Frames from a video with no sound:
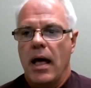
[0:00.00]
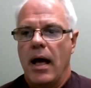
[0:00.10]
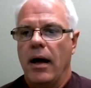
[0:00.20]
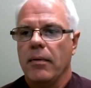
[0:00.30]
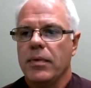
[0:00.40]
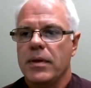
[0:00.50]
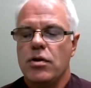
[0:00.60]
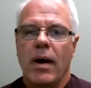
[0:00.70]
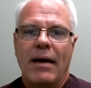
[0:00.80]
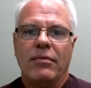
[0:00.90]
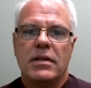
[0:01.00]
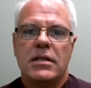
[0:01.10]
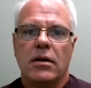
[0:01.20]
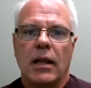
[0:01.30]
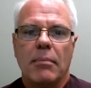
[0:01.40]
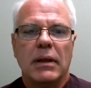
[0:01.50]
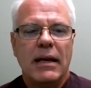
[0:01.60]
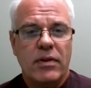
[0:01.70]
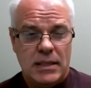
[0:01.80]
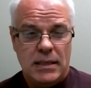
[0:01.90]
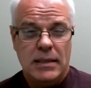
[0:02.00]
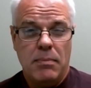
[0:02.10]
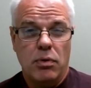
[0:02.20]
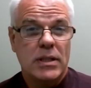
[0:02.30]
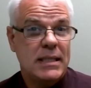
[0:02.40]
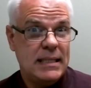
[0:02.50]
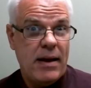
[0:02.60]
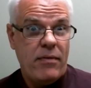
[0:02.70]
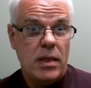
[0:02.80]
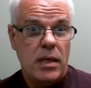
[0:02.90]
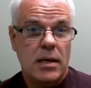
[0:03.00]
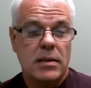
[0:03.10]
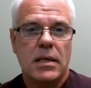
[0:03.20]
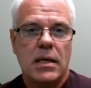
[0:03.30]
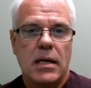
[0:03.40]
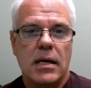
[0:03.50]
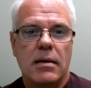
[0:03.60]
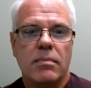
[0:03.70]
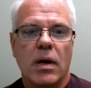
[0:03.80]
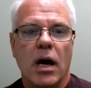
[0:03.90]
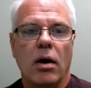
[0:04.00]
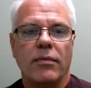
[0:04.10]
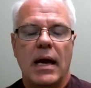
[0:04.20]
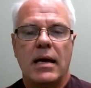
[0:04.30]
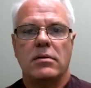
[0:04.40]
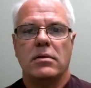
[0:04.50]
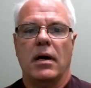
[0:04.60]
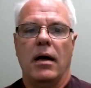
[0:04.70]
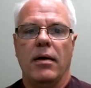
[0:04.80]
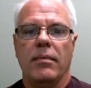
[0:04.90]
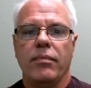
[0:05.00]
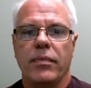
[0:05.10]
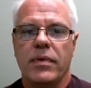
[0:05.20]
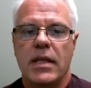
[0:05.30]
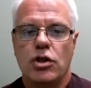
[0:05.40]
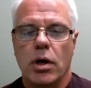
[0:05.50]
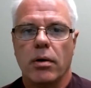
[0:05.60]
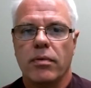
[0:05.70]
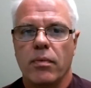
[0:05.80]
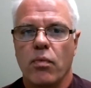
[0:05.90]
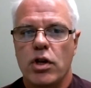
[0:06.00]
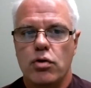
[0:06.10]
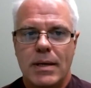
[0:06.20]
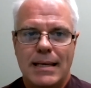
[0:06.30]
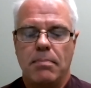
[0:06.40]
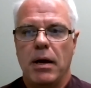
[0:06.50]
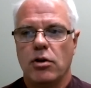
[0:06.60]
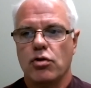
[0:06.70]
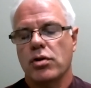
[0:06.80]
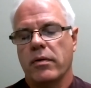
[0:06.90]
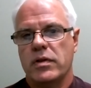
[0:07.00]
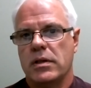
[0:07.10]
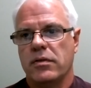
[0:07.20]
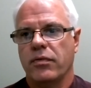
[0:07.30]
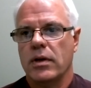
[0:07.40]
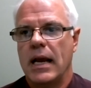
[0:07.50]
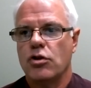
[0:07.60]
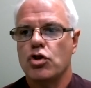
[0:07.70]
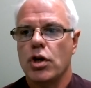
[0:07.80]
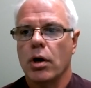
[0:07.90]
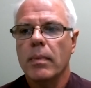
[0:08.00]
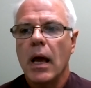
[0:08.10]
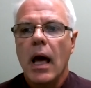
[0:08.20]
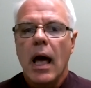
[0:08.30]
Uh, you have until, I believe it's December 7th is the cutoff date uh, this year when you need to pick your services for next year